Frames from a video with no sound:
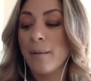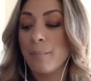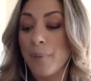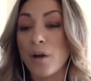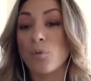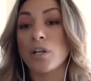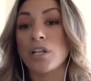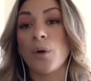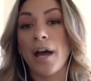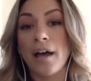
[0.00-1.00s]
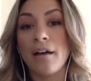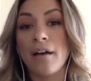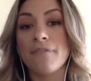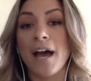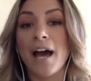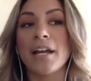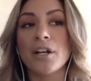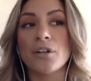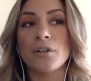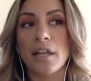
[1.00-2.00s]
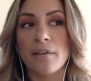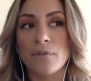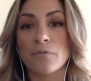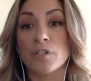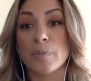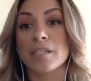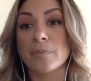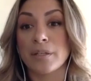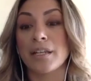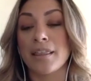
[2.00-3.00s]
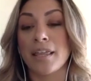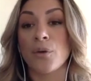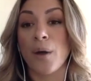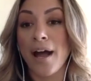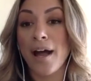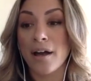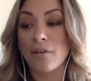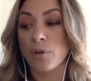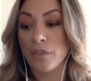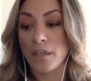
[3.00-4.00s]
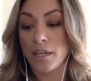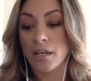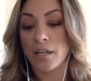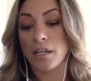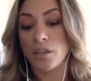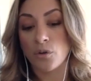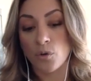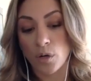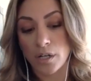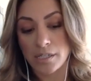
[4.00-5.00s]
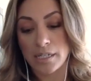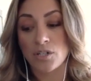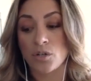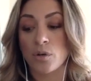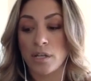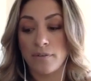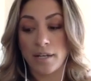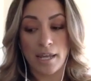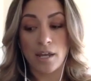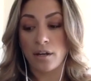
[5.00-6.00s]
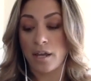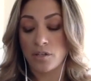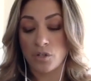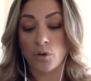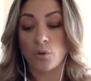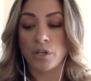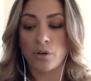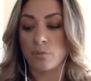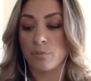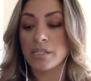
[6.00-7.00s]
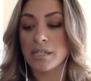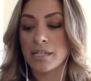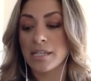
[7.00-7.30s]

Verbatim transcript: But when you have the higher level of responsibility that you have within either an organization or even, again, as you're growing your own business,